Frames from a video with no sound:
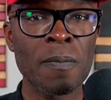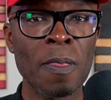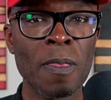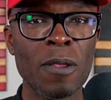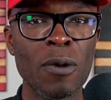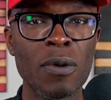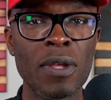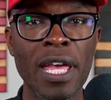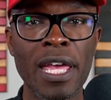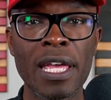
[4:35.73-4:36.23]

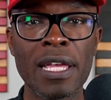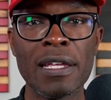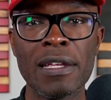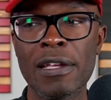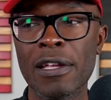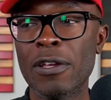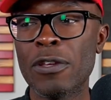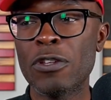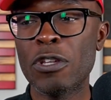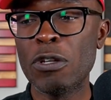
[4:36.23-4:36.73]
Okay,
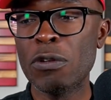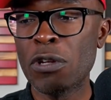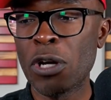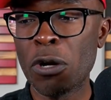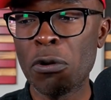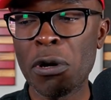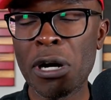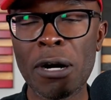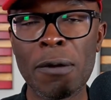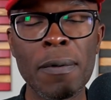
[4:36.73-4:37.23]
you know
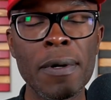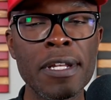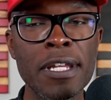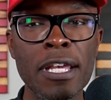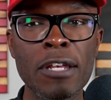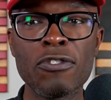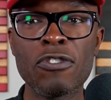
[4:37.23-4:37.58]
how it is.